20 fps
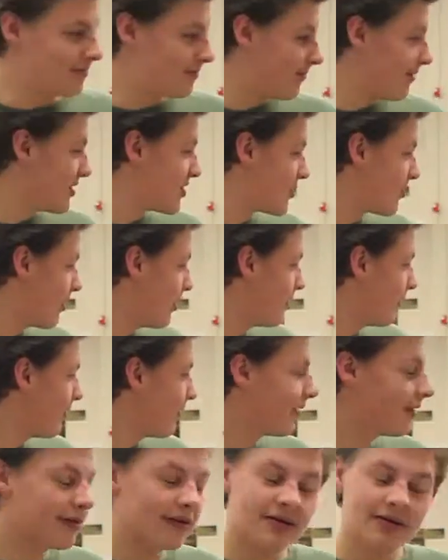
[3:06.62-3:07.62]
Mr.
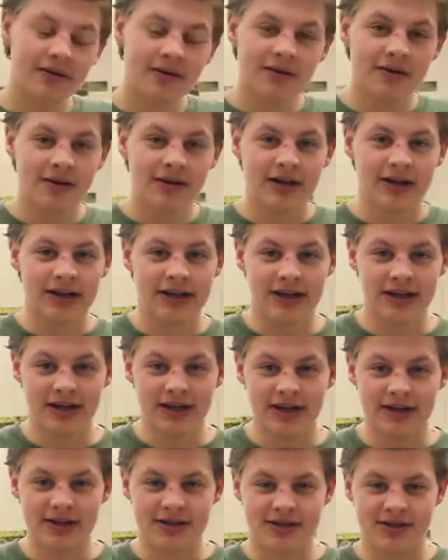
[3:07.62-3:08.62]
Elder,
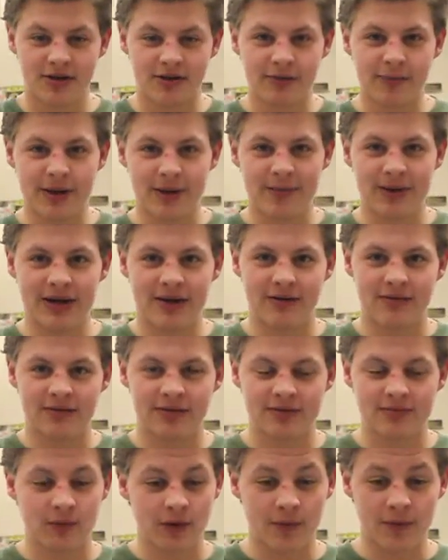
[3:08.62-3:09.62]
he told me about
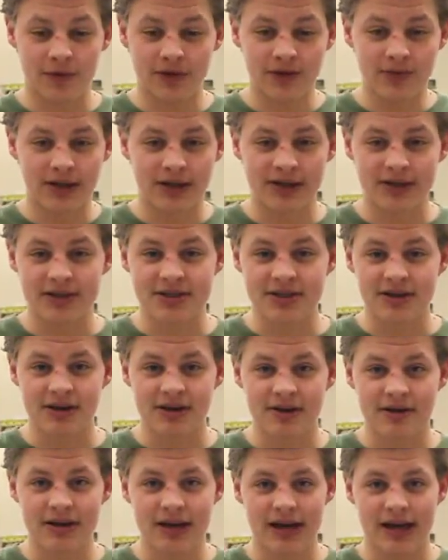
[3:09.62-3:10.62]
what we were doing this
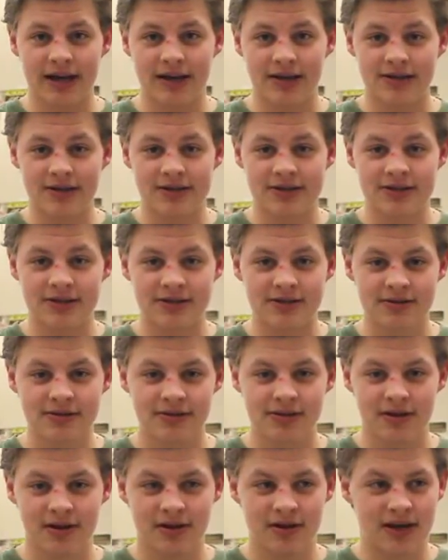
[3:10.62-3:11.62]
year, and
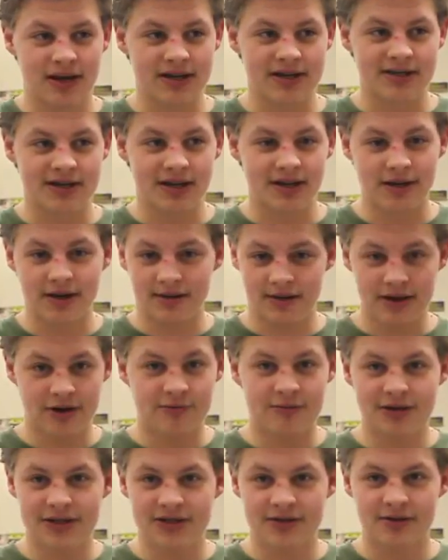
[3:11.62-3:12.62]
I said that would
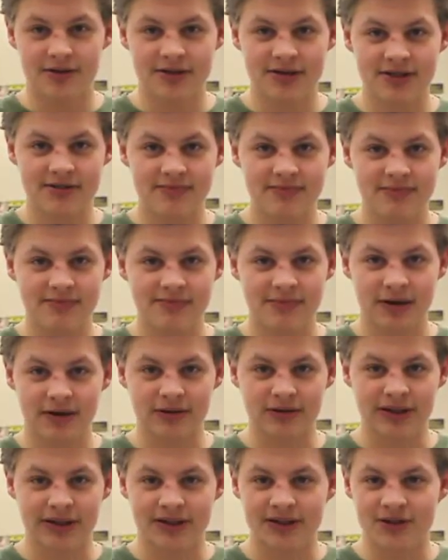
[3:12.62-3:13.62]
be so awesome. I would
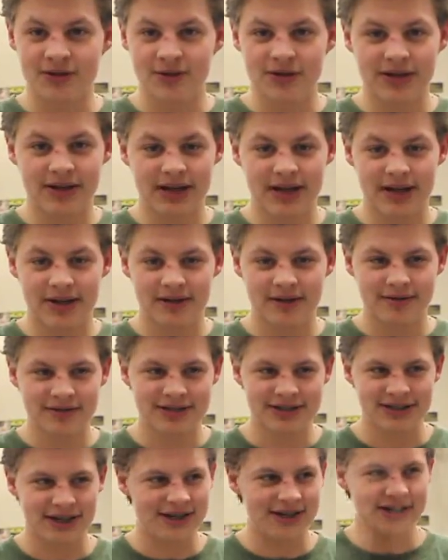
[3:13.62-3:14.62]
like to do it,
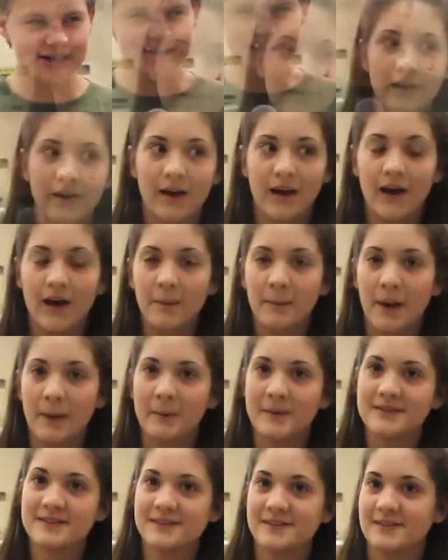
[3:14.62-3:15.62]
and I did it. I
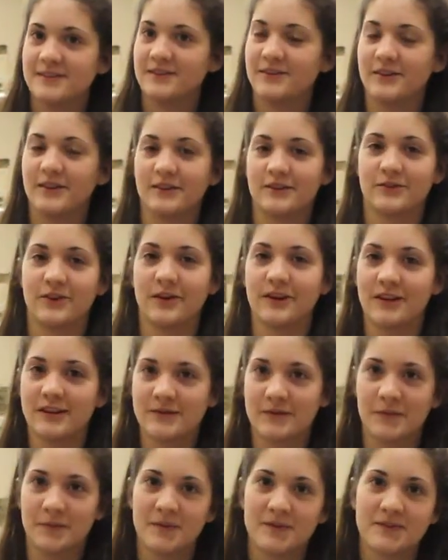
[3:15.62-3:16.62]
was in digital
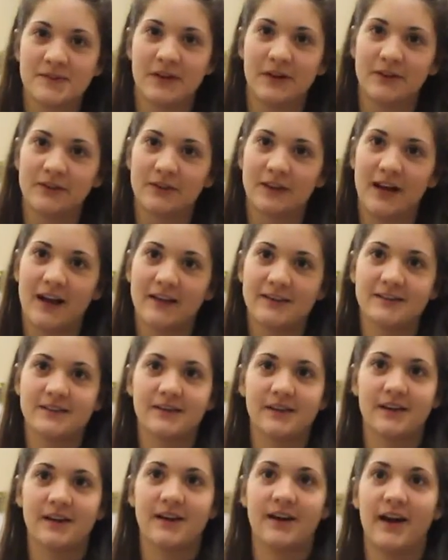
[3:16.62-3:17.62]
electronics with Mr. Elder last
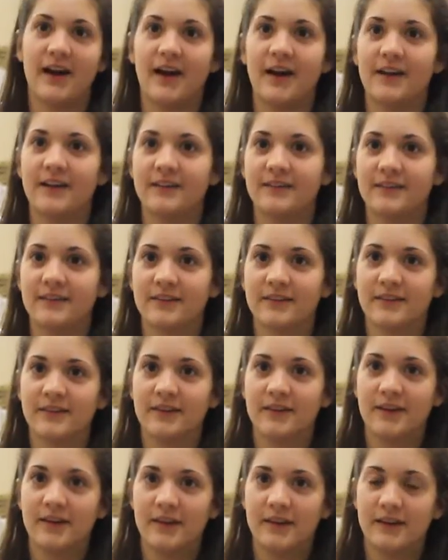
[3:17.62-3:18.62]
year, and
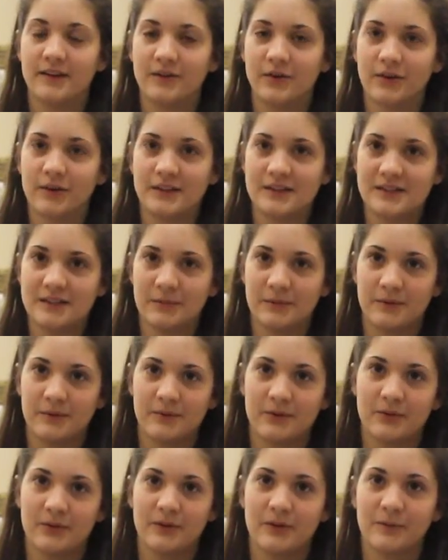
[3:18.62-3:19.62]
he told us that we were
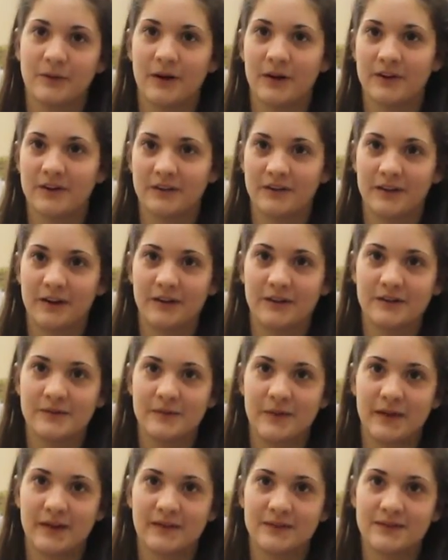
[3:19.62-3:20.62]
doing the project in
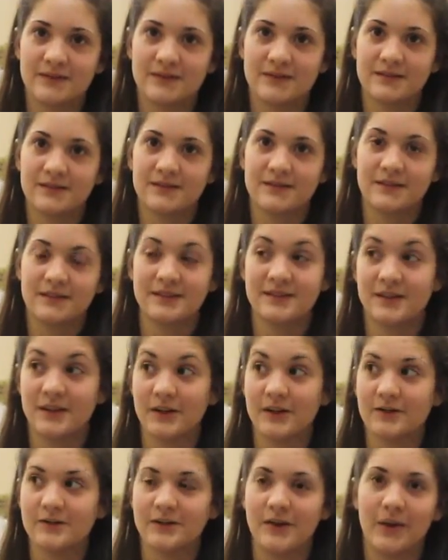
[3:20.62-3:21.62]
aerospace this
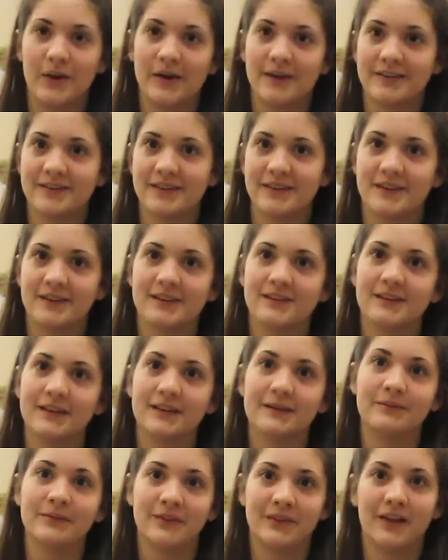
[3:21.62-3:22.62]
year, so I decided to sign
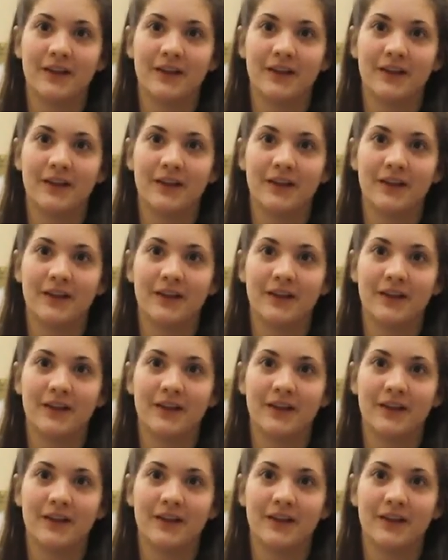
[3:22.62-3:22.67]
up for the